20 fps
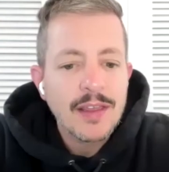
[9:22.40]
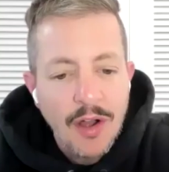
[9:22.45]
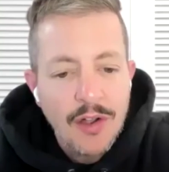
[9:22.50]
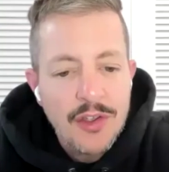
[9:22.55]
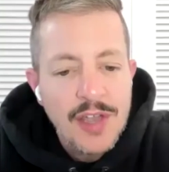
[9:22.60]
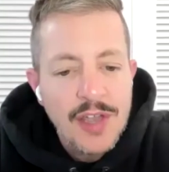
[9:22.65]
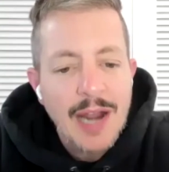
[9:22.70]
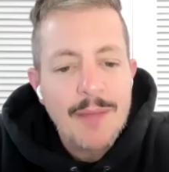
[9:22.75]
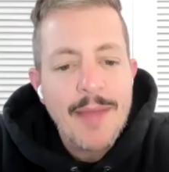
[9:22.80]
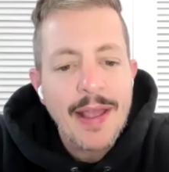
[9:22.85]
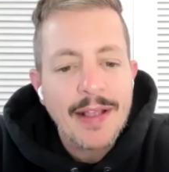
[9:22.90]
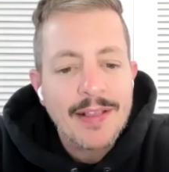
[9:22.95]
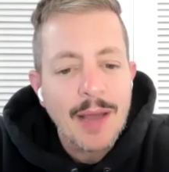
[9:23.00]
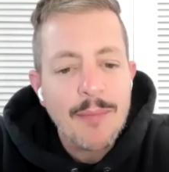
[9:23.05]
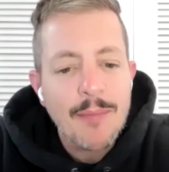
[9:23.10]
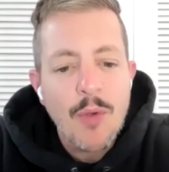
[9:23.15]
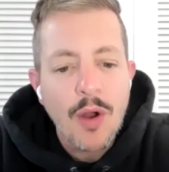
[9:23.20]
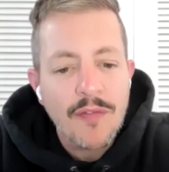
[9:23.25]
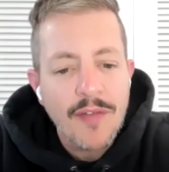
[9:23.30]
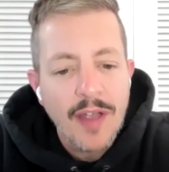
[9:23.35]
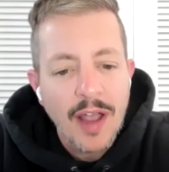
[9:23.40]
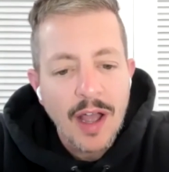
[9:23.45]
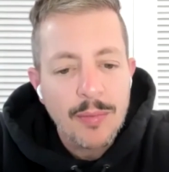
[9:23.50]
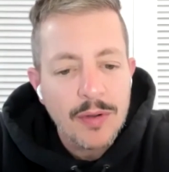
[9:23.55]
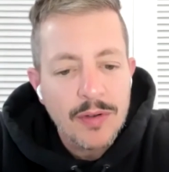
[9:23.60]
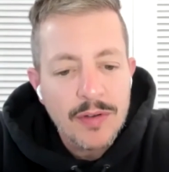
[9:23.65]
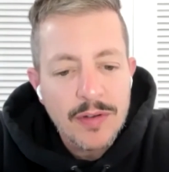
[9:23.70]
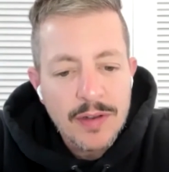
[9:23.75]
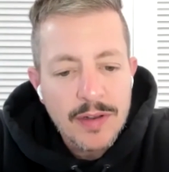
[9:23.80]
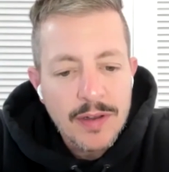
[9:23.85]
You got to make that. I'm about to
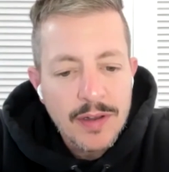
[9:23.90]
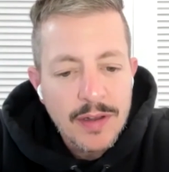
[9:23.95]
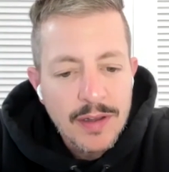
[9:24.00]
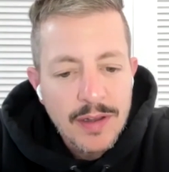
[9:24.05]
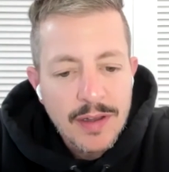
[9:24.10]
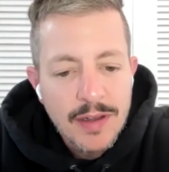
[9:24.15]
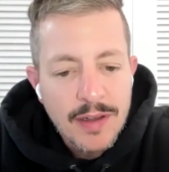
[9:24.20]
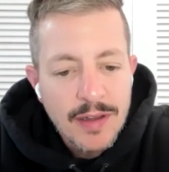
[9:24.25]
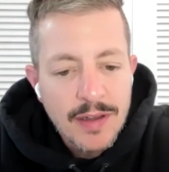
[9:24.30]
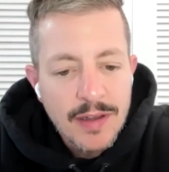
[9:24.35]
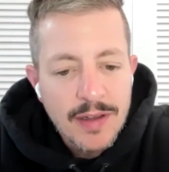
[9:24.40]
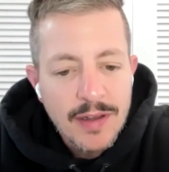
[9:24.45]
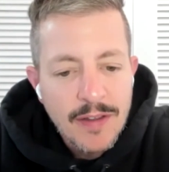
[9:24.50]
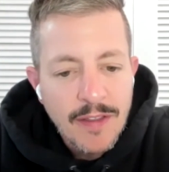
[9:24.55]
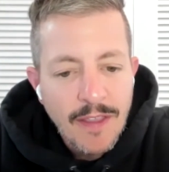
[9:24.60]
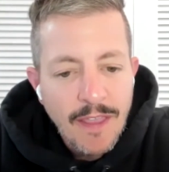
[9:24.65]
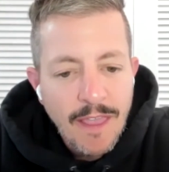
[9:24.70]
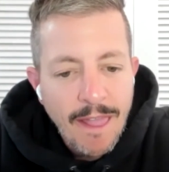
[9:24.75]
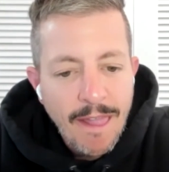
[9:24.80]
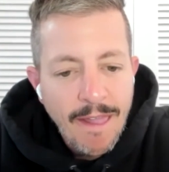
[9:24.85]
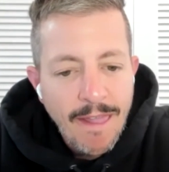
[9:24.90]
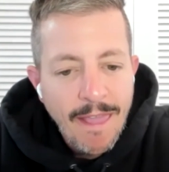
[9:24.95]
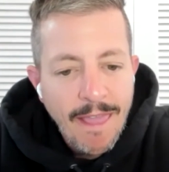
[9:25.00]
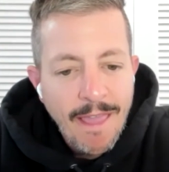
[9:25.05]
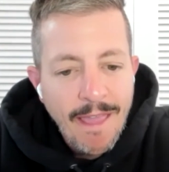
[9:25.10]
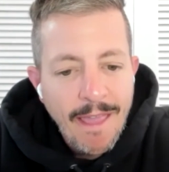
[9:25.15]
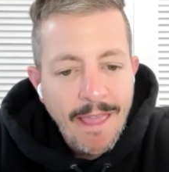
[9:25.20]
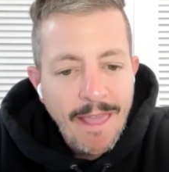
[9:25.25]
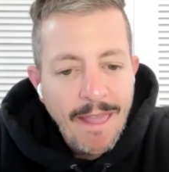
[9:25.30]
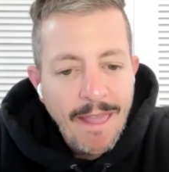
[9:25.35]
drop them again soon. You know.